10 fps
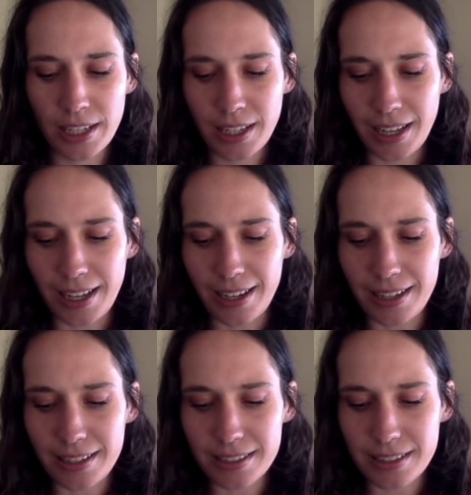
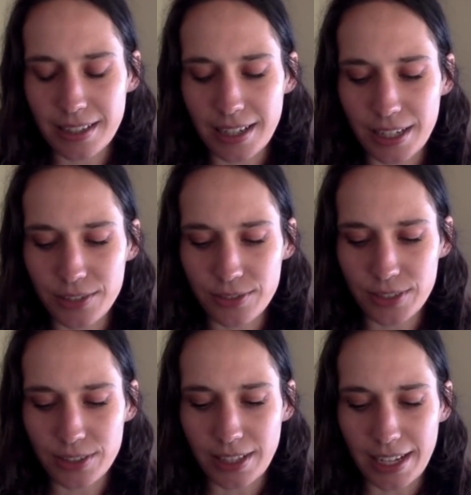And I
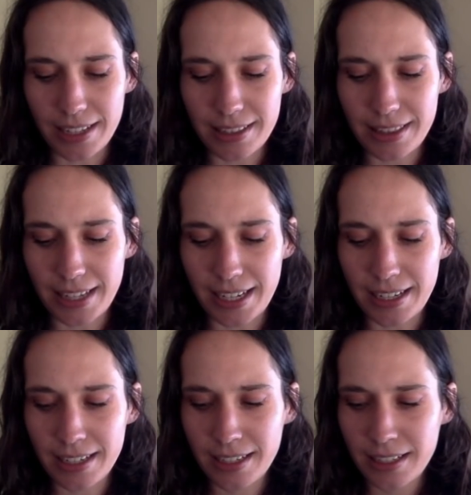feel like that
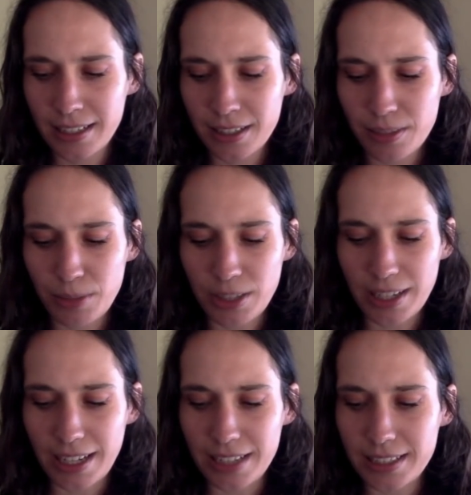
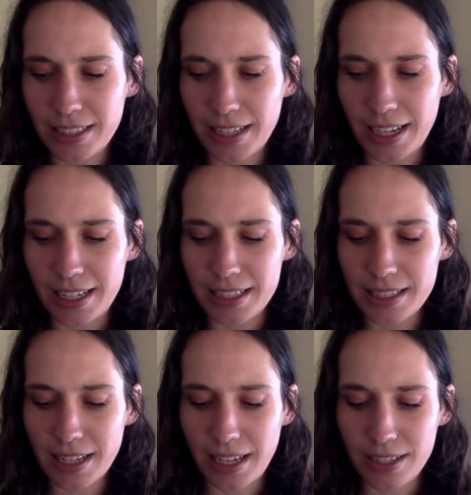communication has
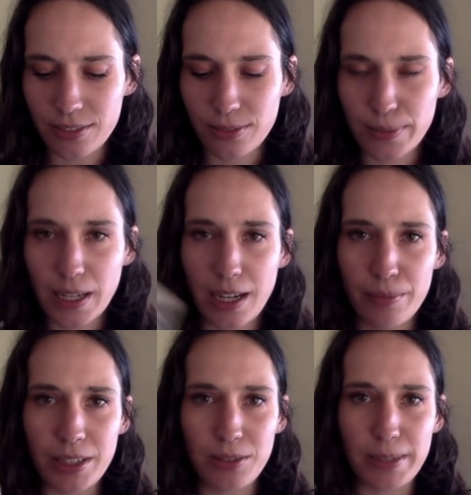kind of become
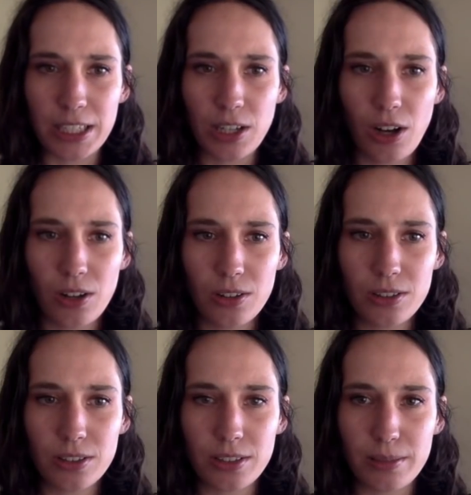a little bit cold
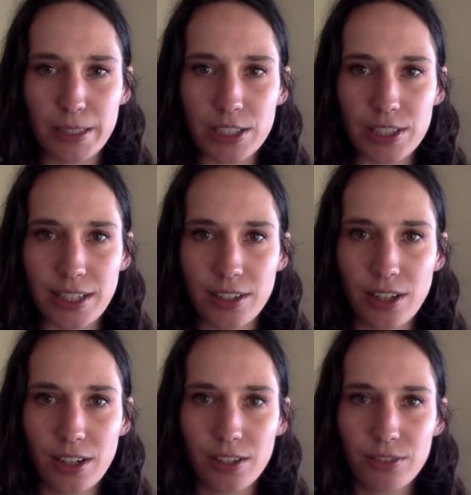or a little bit shut
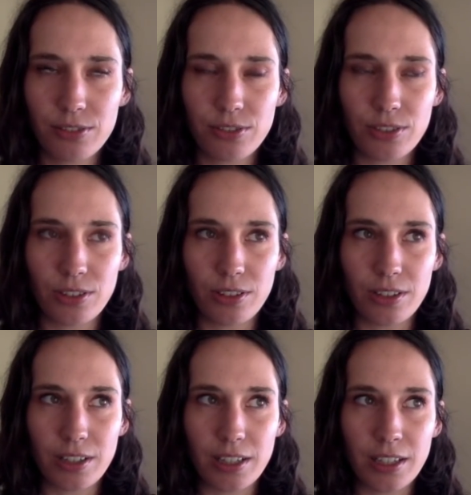off,
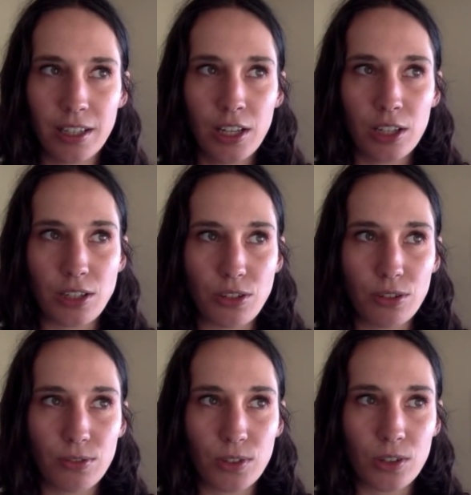or
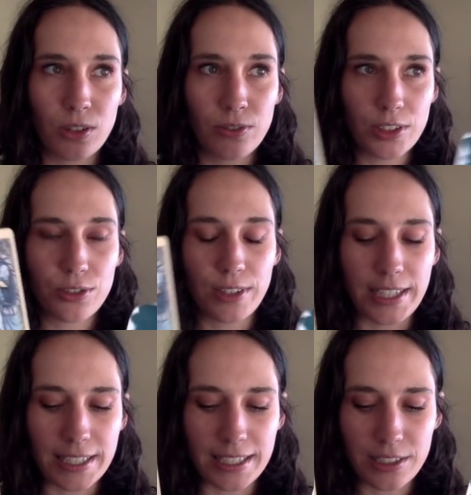you've
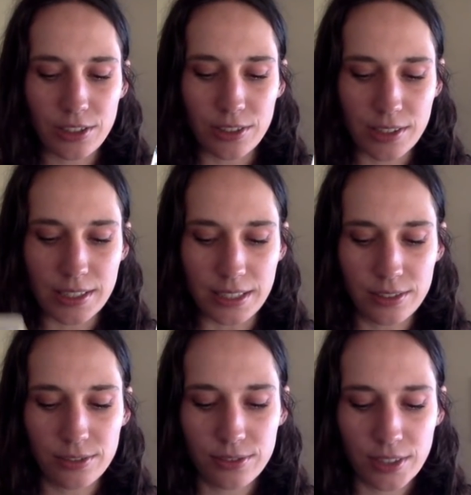retreated into
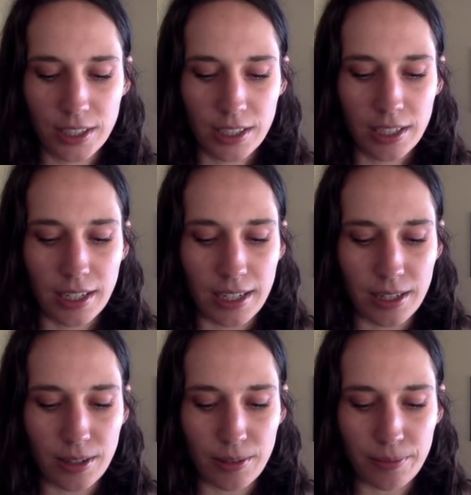yourself
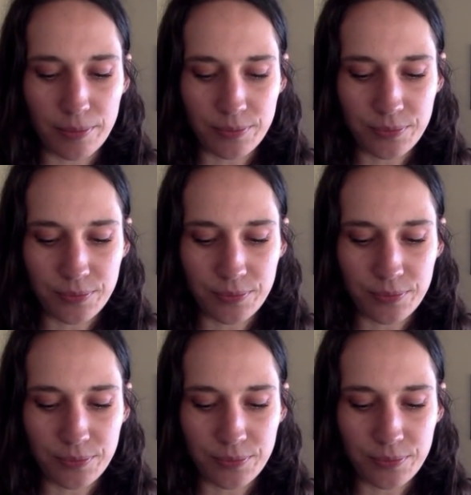and